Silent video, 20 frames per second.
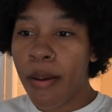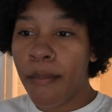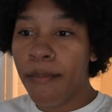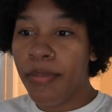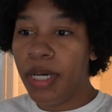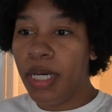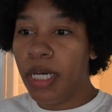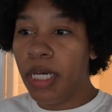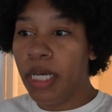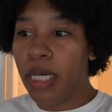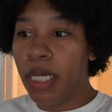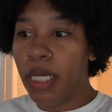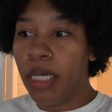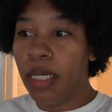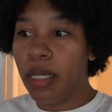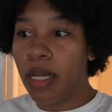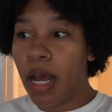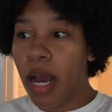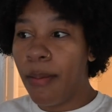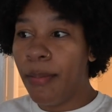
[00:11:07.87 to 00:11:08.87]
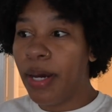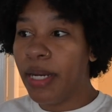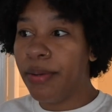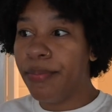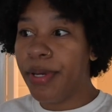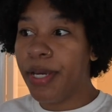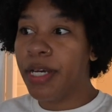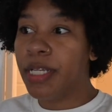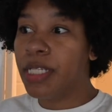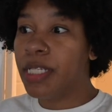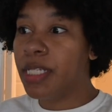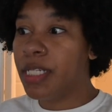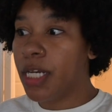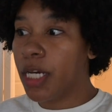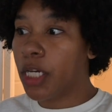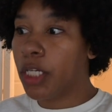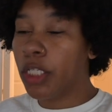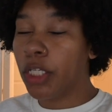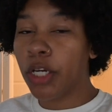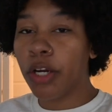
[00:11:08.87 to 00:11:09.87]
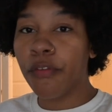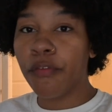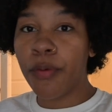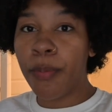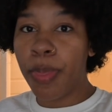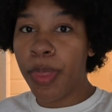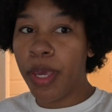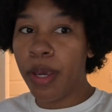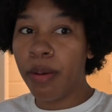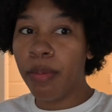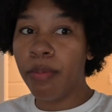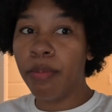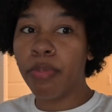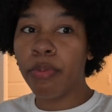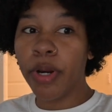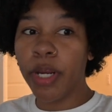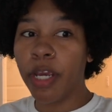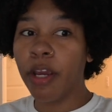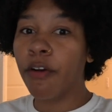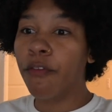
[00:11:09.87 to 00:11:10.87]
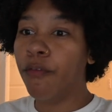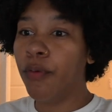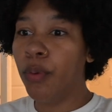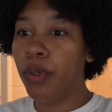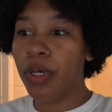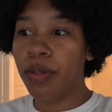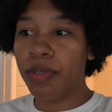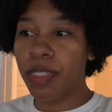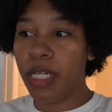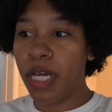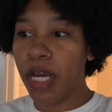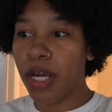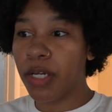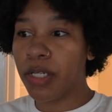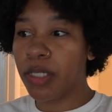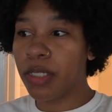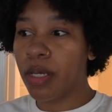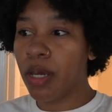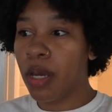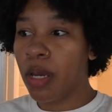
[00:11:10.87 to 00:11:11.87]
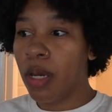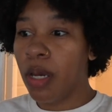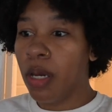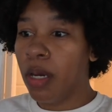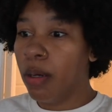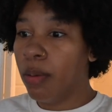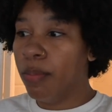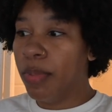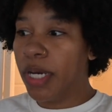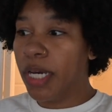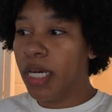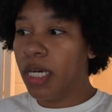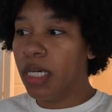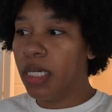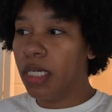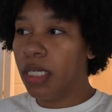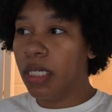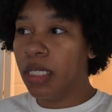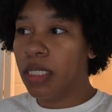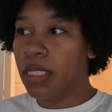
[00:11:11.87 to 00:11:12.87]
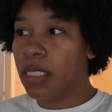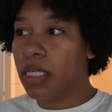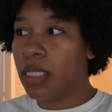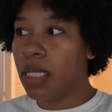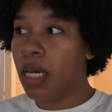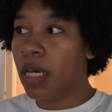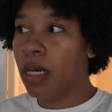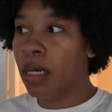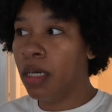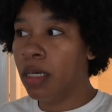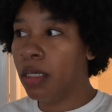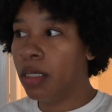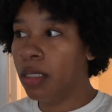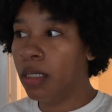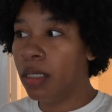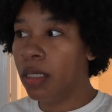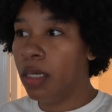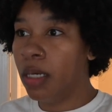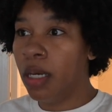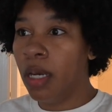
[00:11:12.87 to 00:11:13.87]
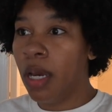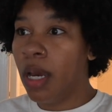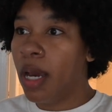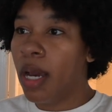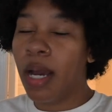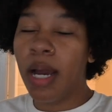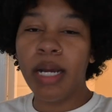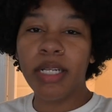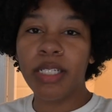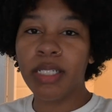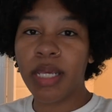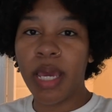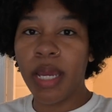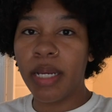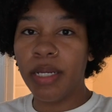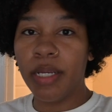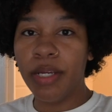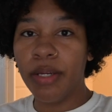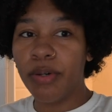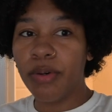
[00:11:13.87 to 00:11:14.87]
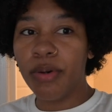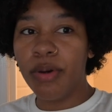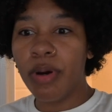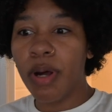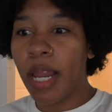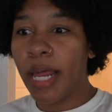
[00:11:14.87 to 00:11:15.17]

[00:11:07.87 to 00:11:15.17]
But I'm about to be a stickler from them bringing food upstairs because I just can't deal.